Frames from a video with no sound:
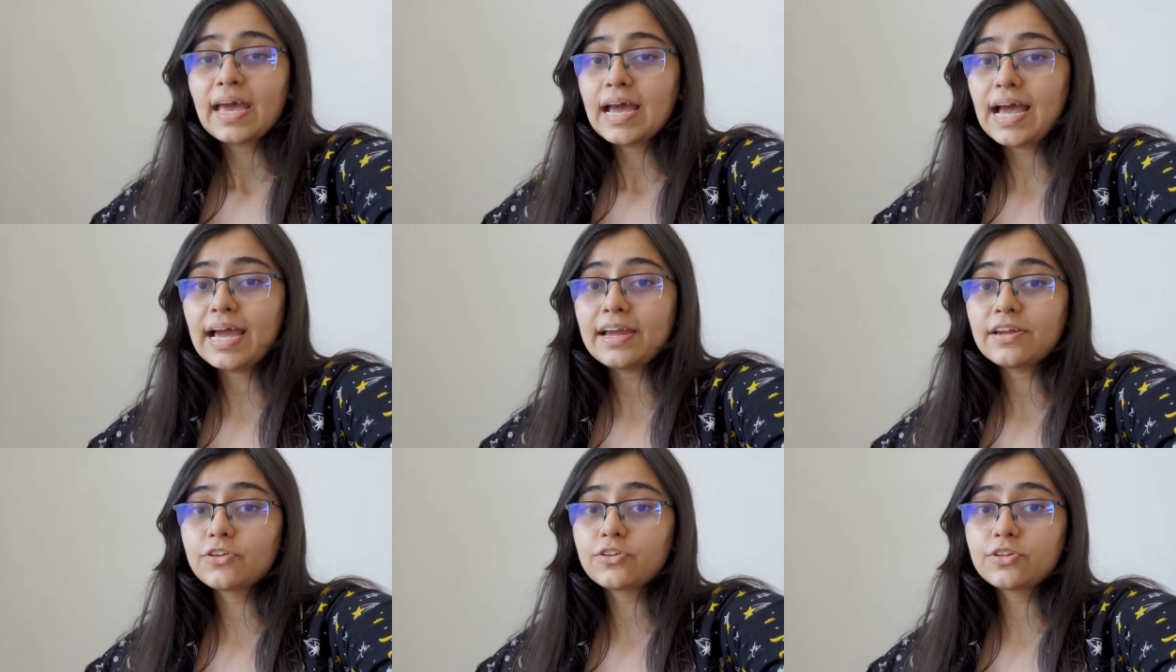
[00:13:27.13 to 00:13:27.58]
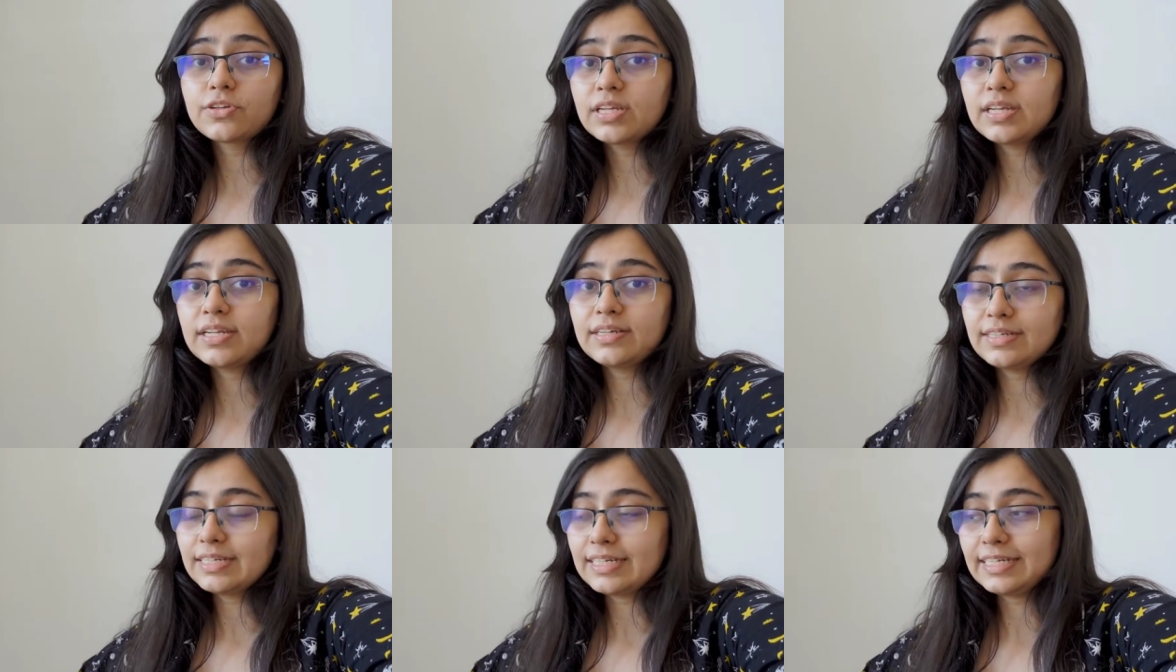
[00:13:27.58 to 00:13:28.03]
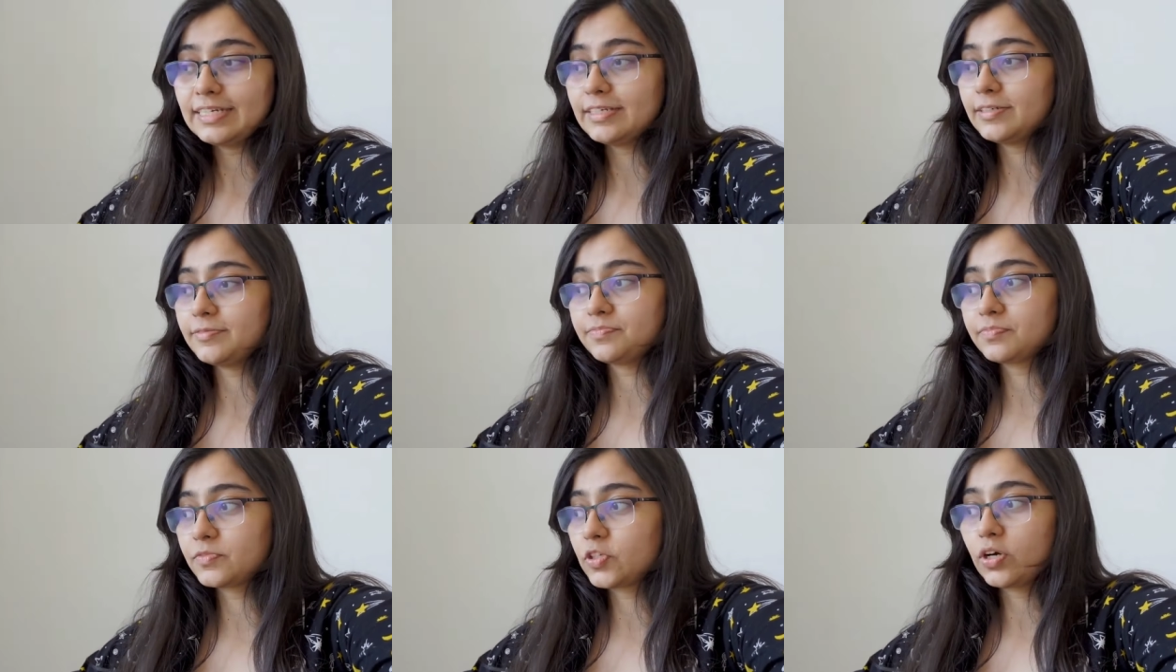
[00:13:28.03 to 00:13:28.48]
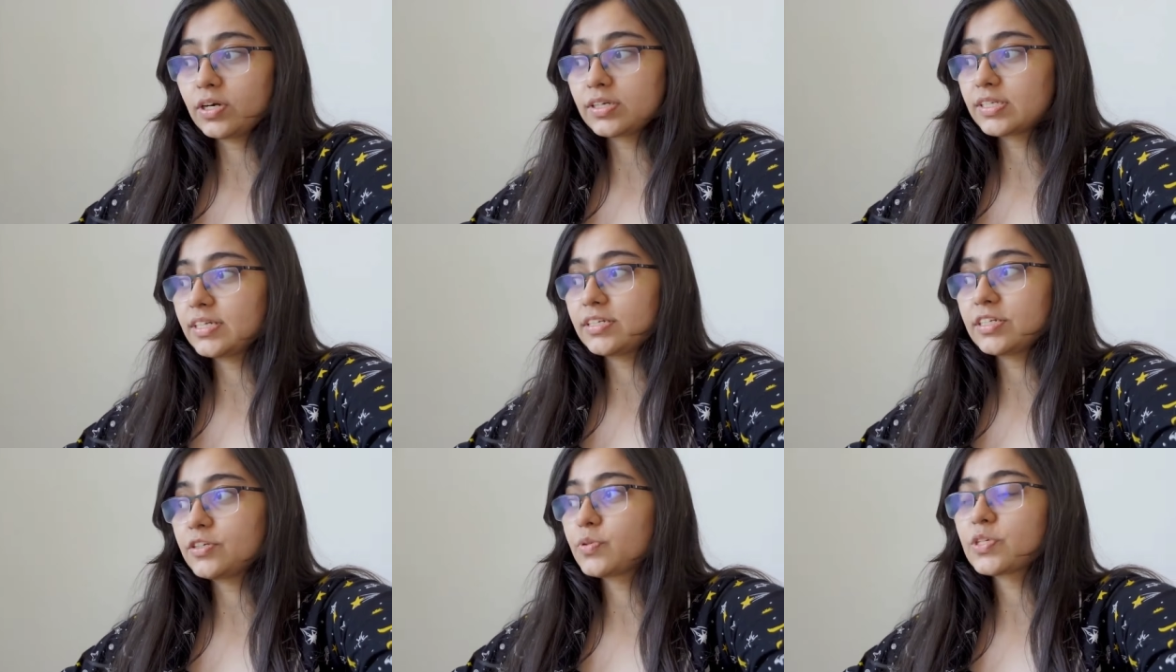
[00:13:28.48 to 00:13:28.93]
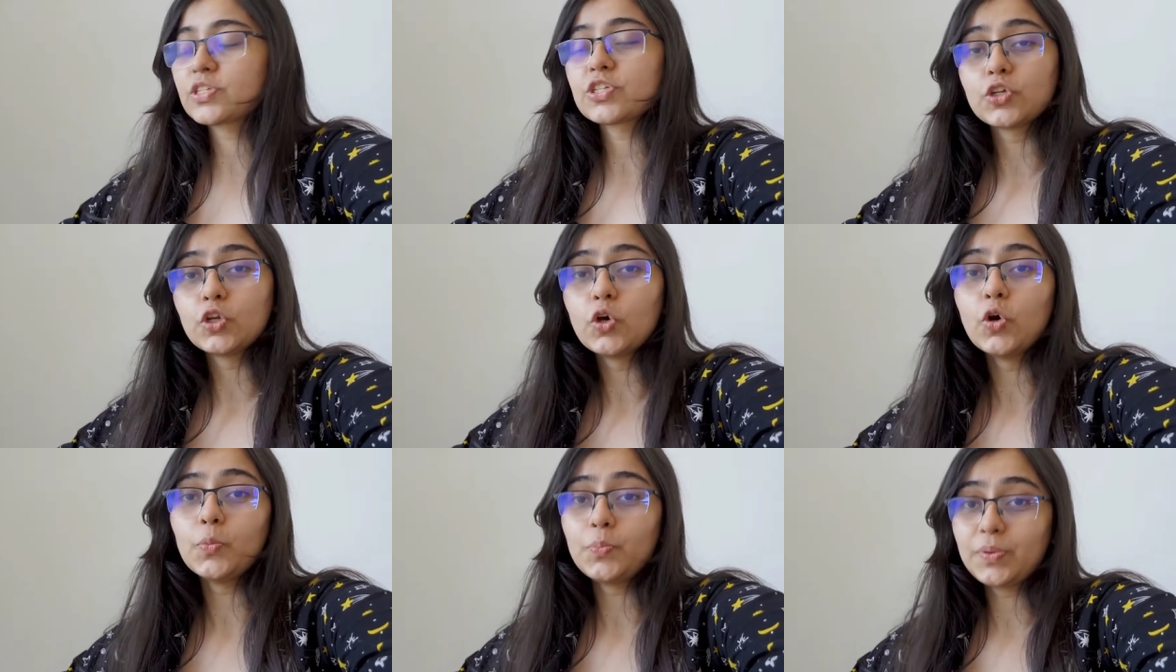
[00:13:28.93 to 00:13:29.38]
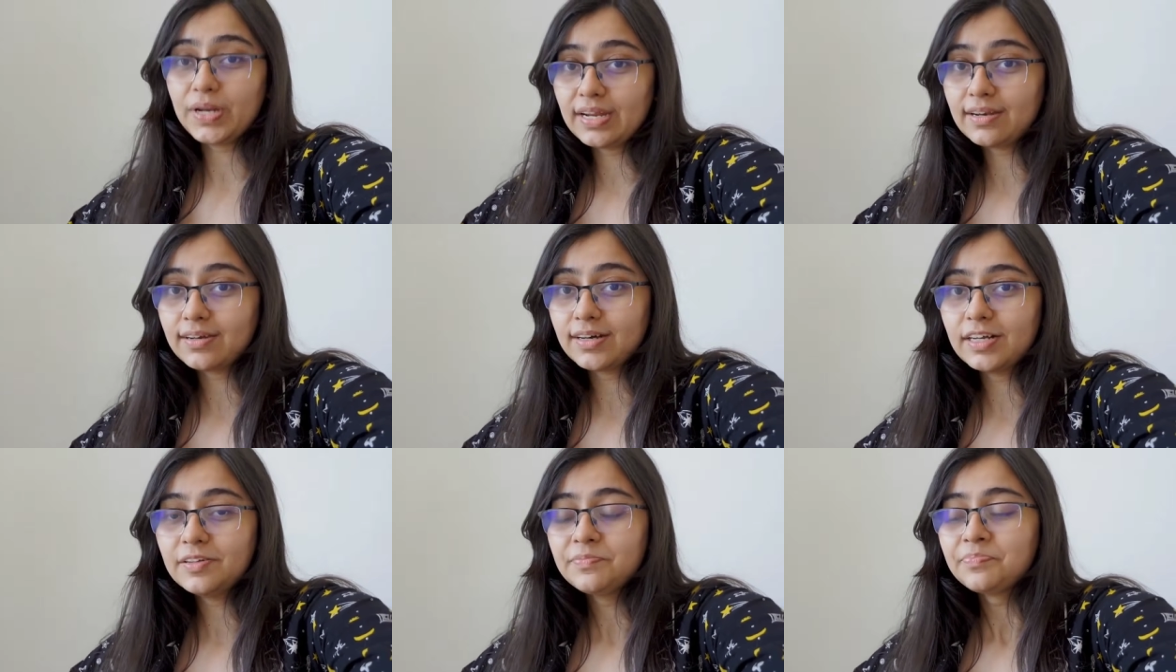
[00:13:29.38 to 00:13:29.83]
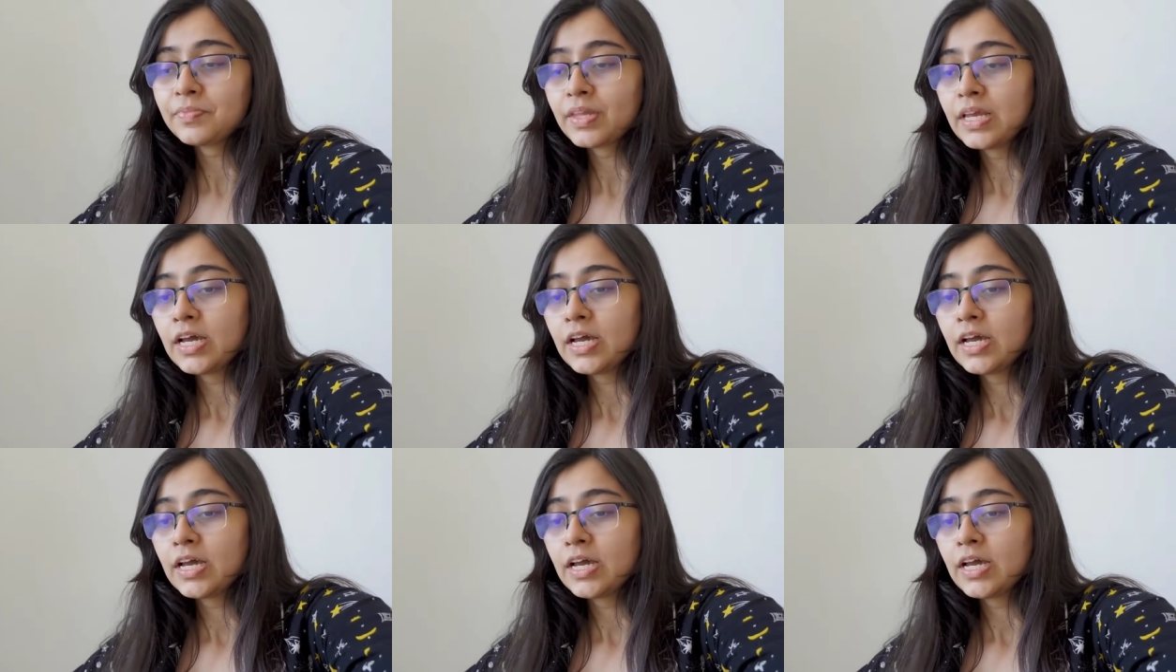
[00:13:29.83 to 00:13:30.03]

I really, really thought that it was a no-brainer.